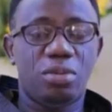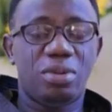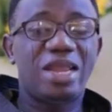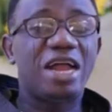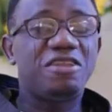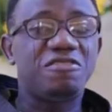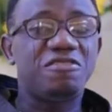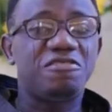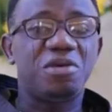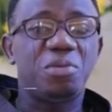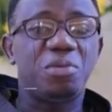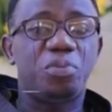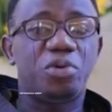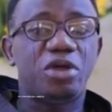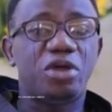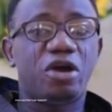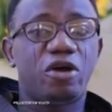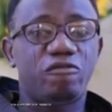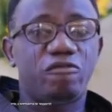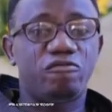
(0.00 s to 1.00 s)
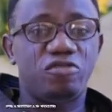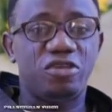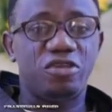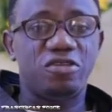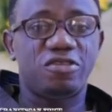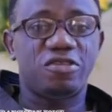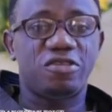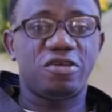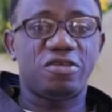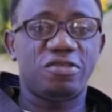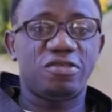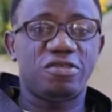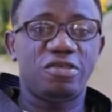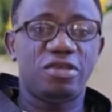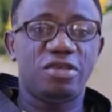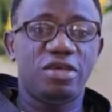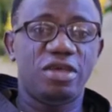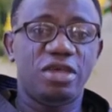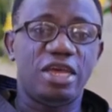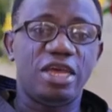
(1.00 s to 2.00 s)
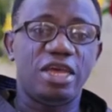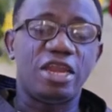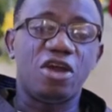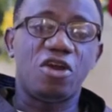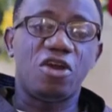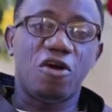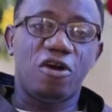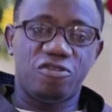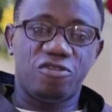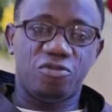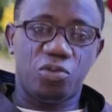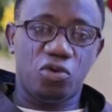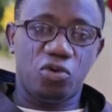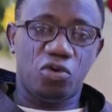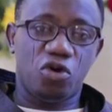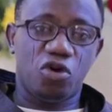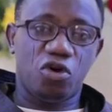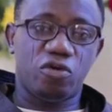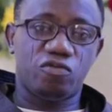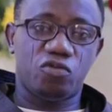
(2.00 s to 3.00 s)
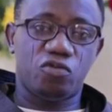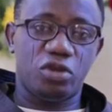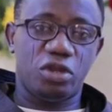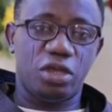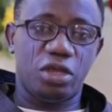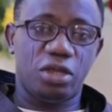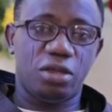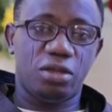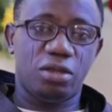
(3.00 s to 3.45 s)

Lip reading: That is the prayer of Jesus in the gospel of today.